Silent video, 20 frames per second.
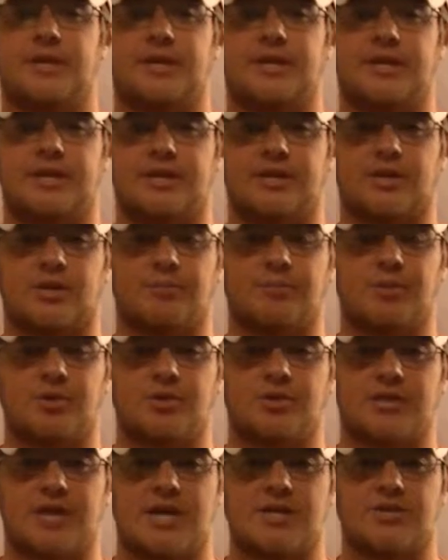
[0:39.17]
in
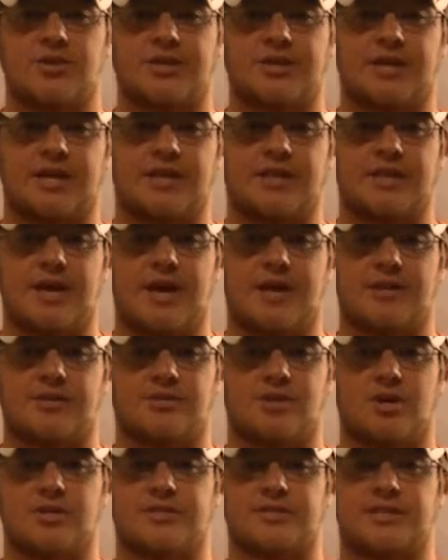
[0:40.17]
computer science or anything like that.
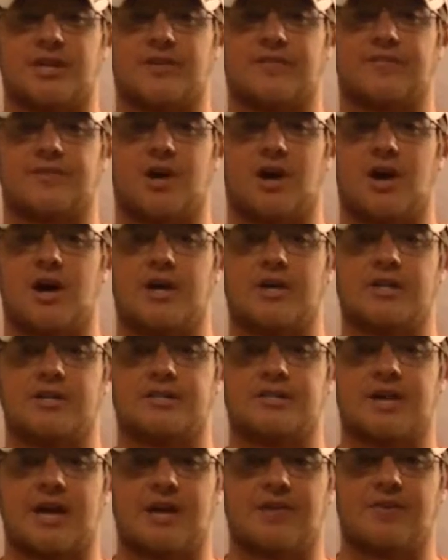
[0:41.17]
It's all self-taught
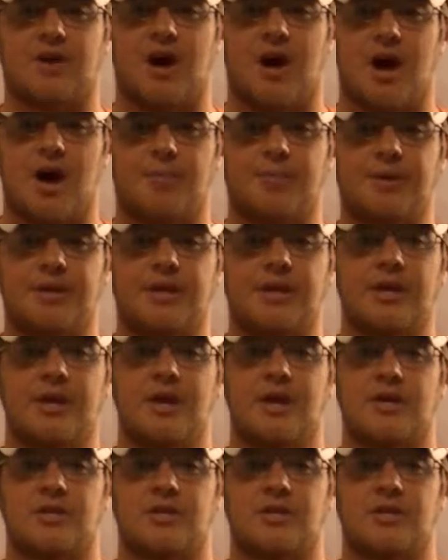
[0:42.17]
as kind of a hobby.